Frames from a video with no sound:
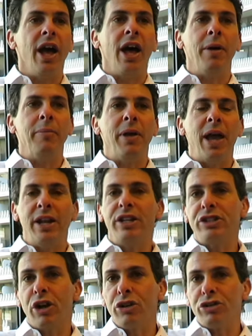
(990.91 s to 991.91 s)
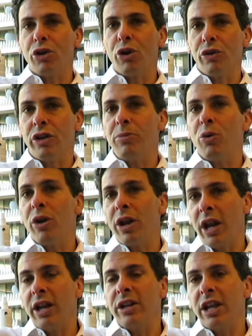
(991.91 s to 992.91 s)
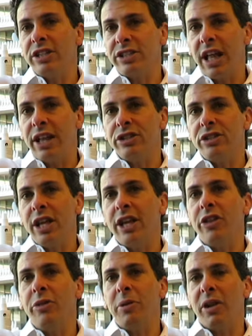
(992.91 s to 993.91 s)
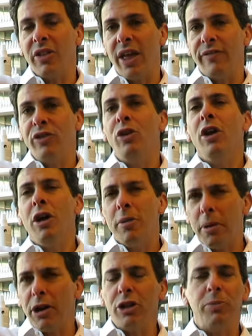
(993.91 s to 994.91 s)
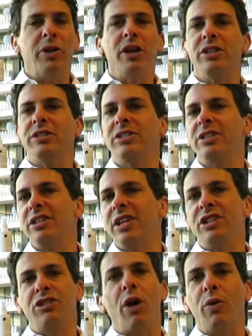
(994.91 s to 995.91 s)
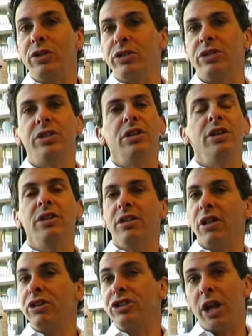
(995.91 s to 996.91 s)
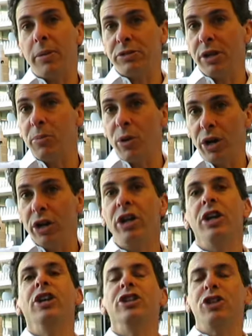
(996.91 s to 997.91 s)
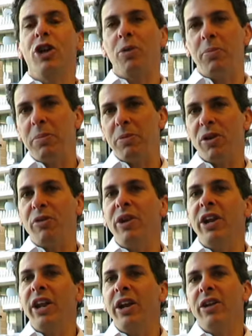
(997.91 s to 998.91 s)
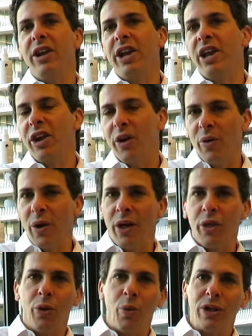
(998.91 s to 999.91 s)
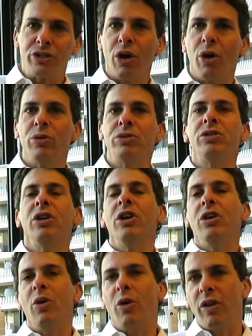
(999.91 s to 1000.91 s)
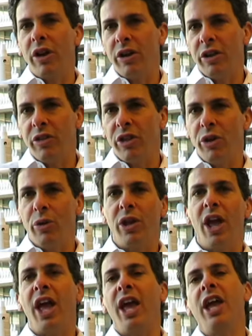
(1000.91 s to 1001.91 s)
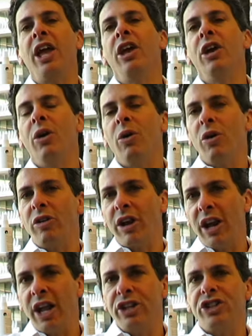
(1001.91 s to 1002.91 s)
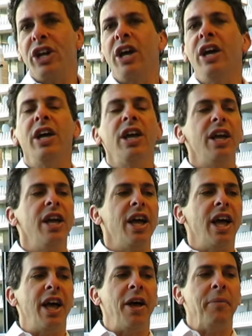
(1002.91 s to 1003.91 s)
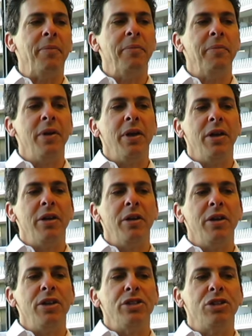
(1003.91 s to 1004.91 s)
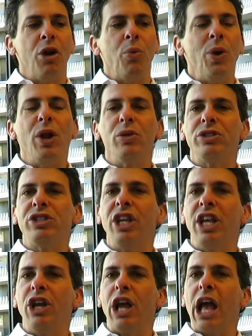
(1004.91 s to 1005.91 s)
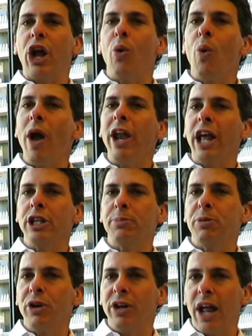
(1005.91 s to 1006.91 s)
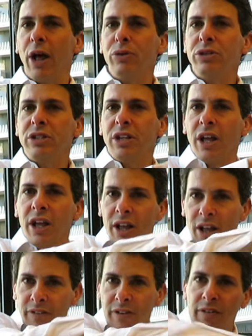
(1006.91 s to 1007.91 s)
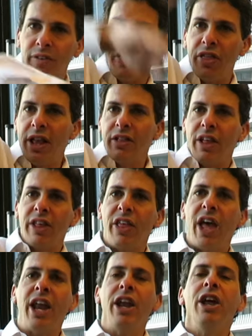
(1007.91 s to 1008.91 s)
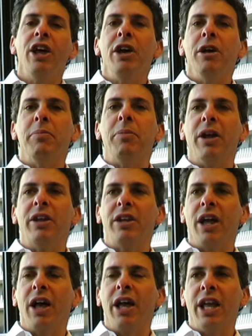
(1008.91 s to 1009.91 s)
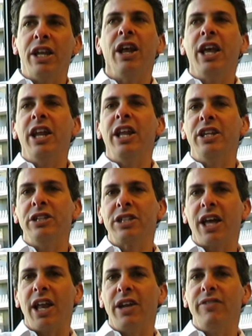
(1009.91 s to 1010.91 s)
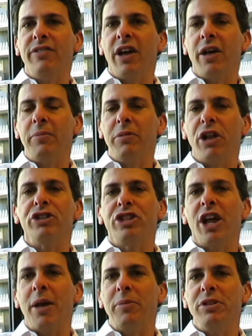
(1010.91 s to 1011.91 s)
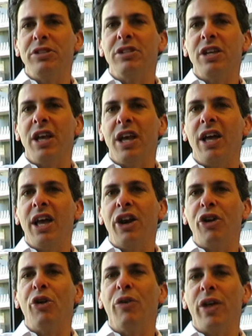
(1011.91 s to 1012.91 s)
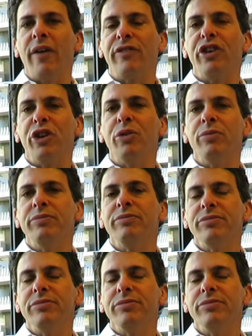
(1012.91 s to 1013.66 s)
Um, and it starts early in the morning and extends into the middle of the afternoon, partly because it's always lunchtime somewhere. So yeah. people are reading, you know, uh, the West Coast or in the UK or in Asia. Um, so we don't see quite as pronounced uh, of, of, a thing like that, but uh, it, it is kind of um, lunchtime is uh, an early afternoon.